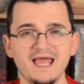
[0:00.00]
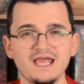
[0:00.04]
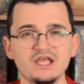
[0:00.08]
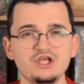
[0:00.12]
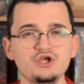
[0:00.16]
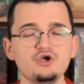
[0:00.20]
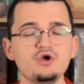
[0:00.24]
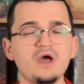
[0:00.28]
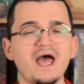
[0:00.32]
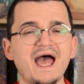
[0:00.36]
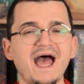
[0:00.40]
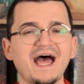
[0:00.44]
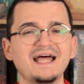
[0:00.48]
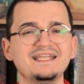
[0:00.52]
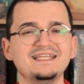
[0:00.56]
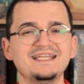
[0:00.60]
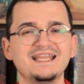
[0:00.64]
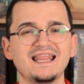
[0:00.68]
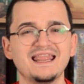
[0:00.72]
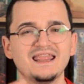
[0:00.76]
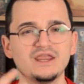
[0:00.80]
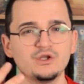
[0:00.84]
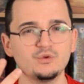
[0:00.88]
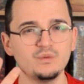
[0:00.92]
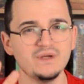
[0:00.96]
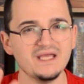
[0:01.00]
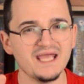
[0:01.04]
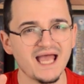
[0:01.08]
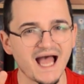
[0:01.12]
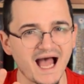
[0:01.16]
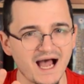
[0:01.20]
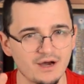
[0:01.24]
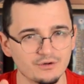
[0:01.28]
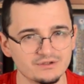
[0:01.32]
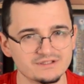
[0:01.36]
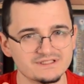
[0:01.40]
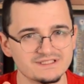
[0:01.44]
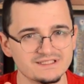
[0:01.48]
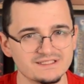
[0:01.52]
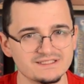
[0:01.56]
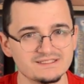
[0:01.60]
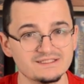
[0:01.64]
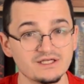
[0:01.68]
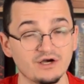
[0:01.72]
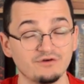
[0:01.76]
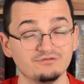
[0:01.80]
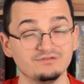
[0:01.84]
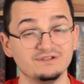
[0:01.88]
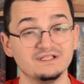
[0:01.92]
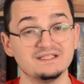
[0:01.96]
you had 3 houses
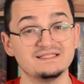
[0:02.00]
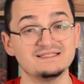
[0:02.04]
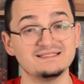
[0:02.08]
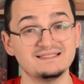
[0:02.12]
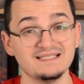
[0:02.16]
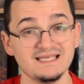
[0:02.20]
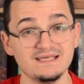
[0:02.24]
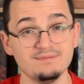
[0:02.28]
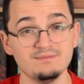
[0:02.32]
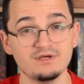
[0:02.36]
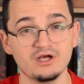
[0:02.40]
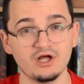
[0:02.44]
of the same